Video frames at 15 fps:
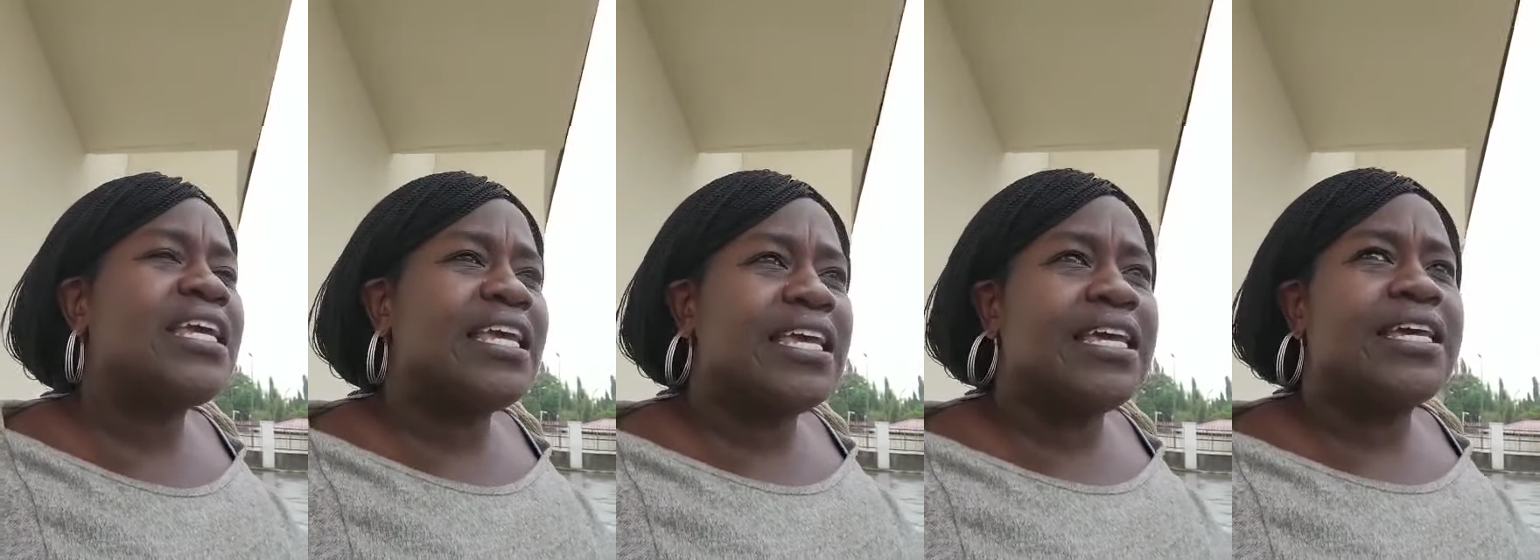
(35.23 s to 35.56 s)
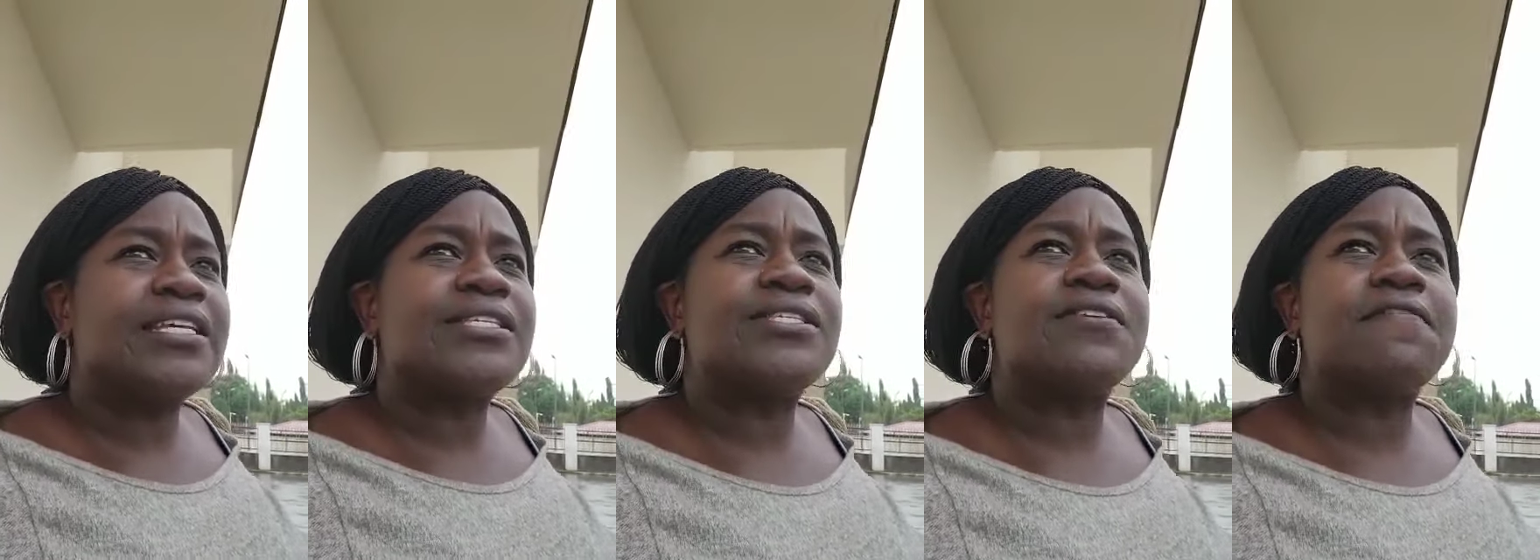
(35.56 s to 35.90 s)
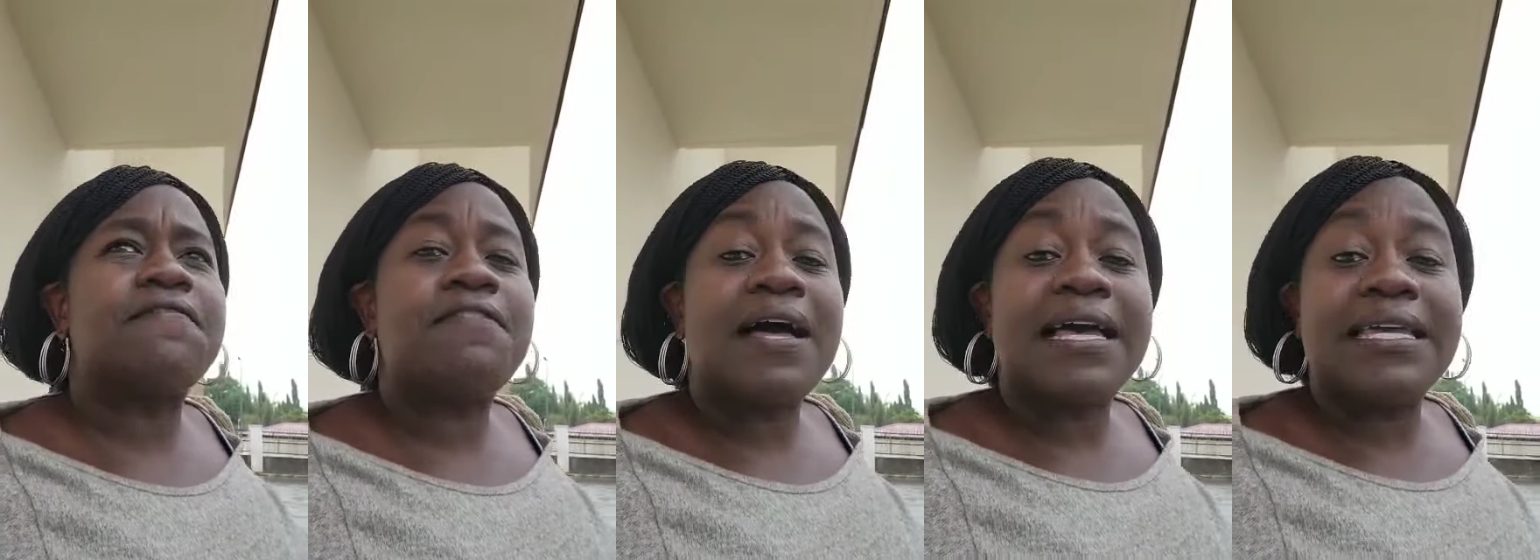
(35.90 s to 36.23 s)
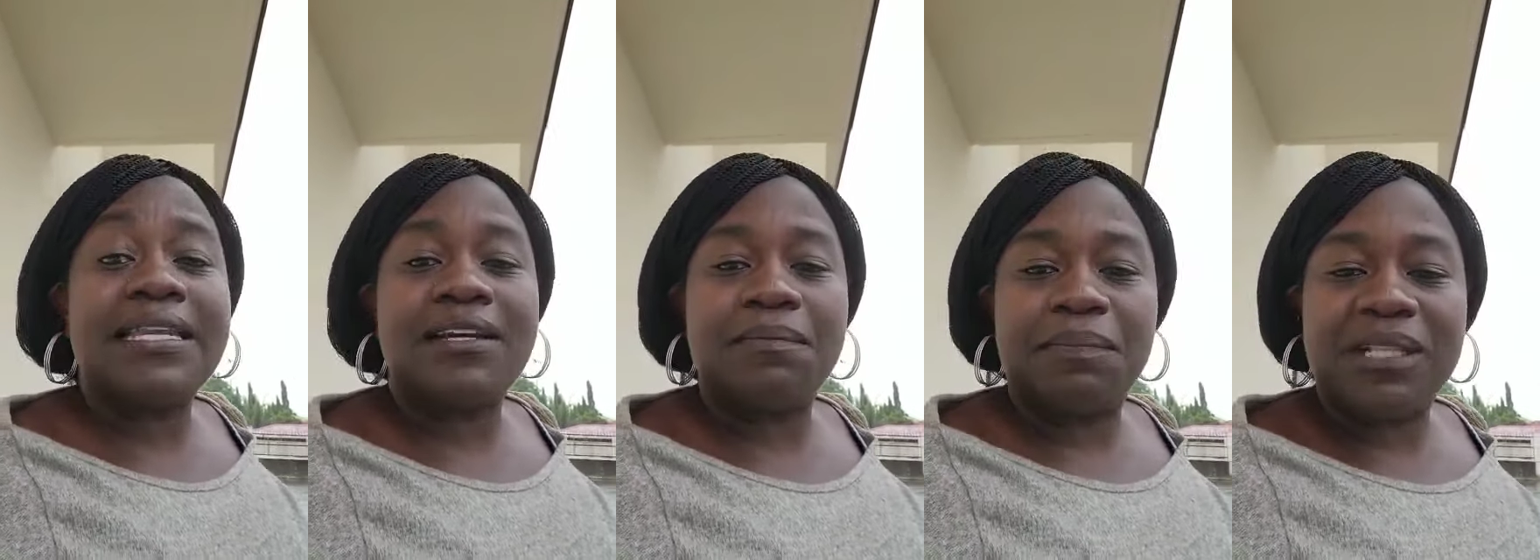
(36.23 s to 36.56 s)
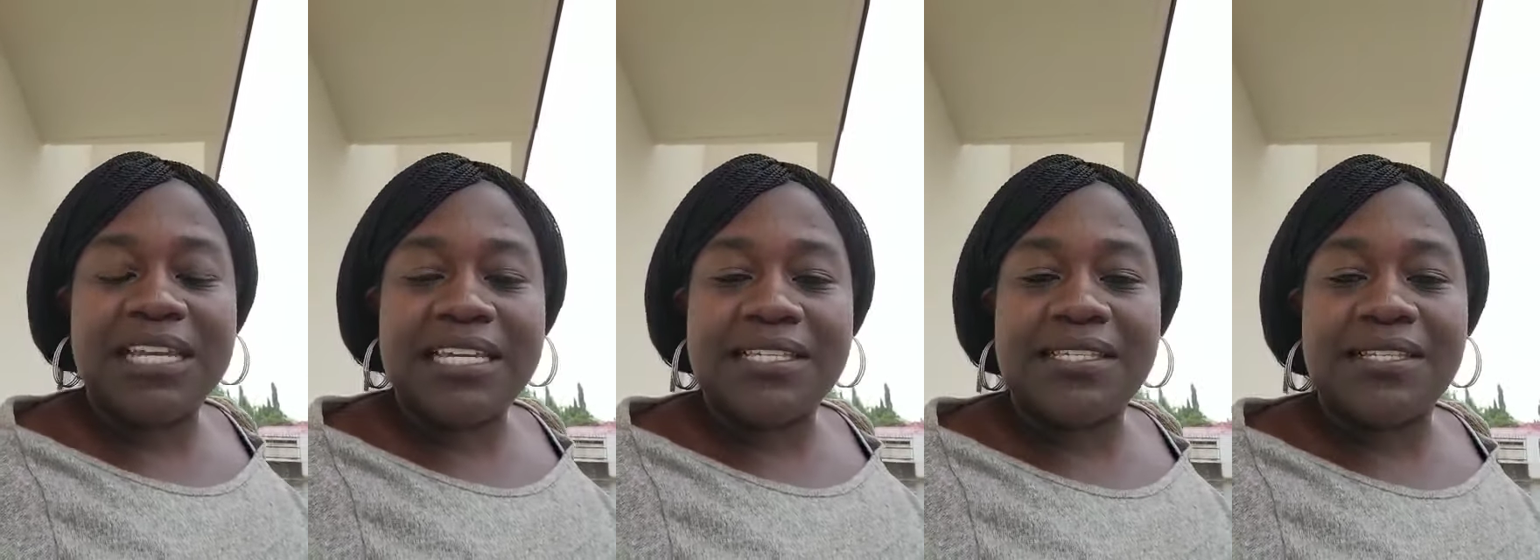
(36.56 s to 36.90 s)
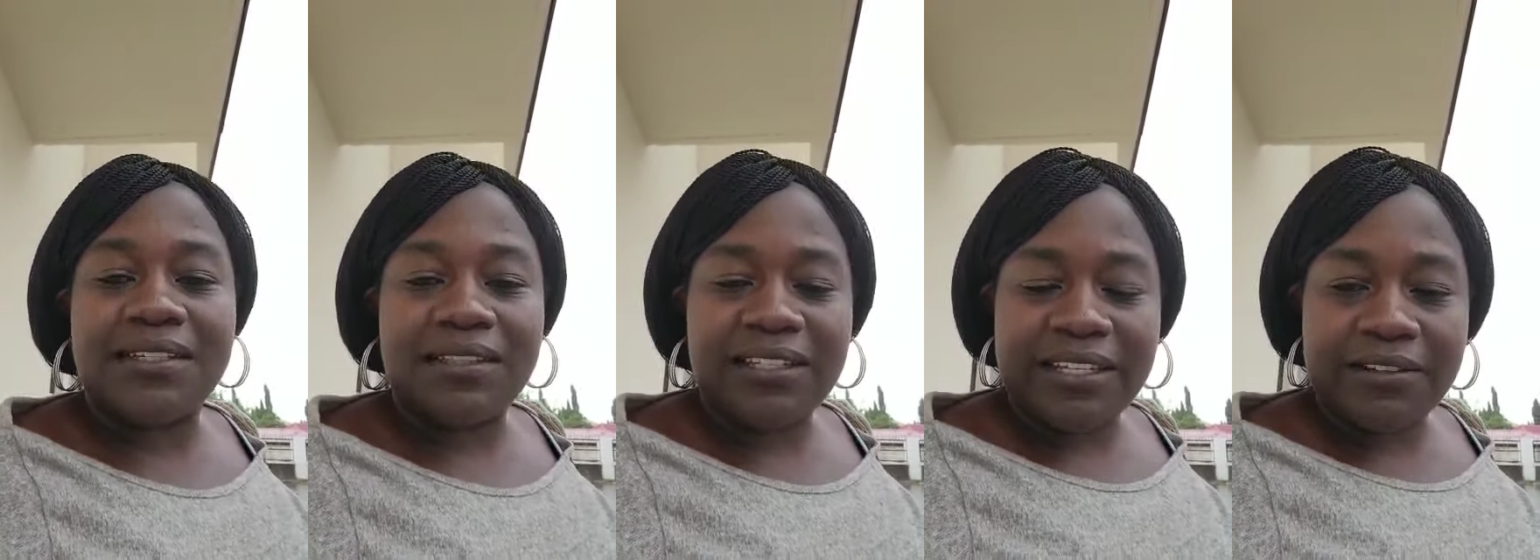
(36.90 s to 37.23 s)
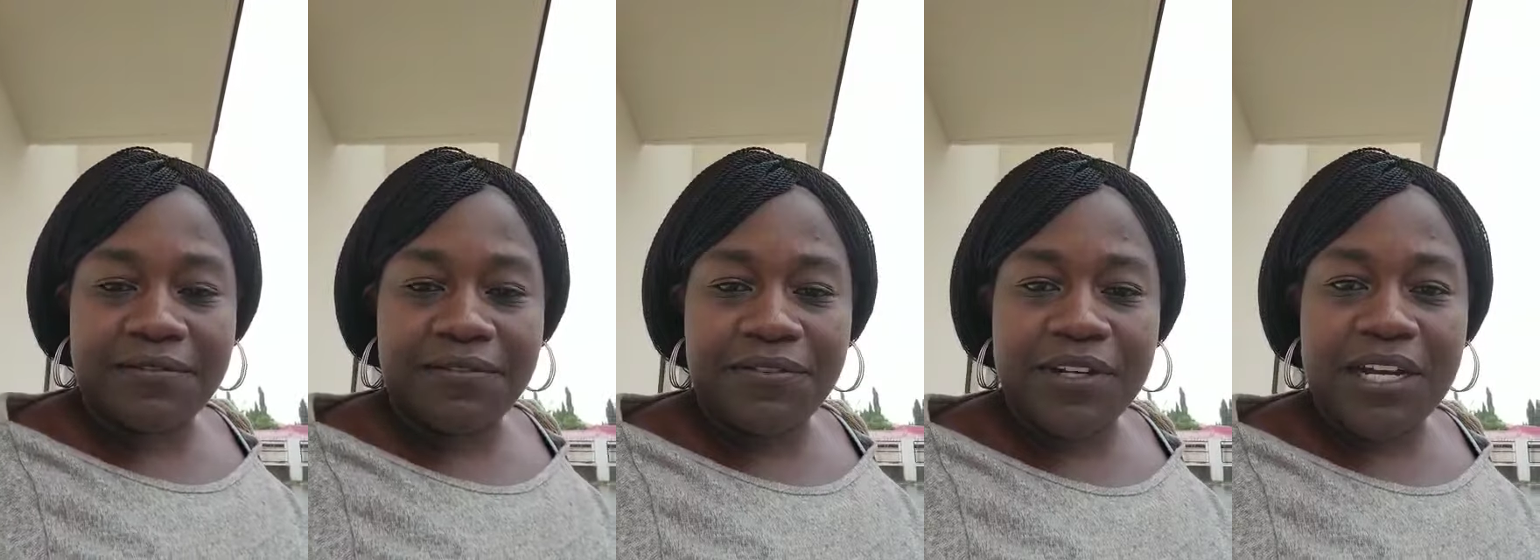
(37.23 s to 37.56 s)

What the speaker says: is to find a place to live.